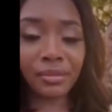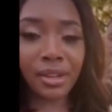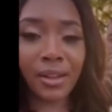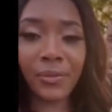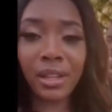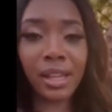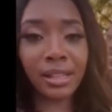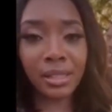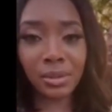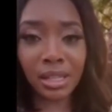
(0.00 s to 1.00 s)
I felt like
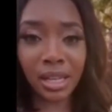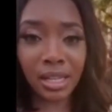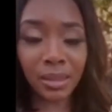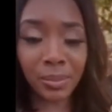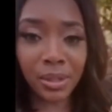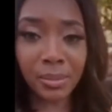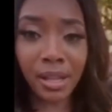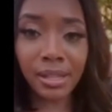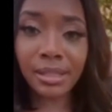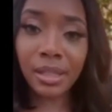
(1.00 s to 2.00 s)
this was going to end up on the
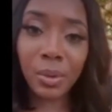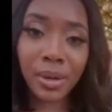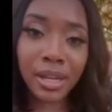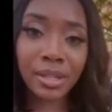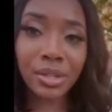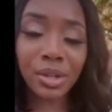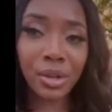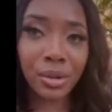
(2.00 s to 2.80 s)
blogs anyway, so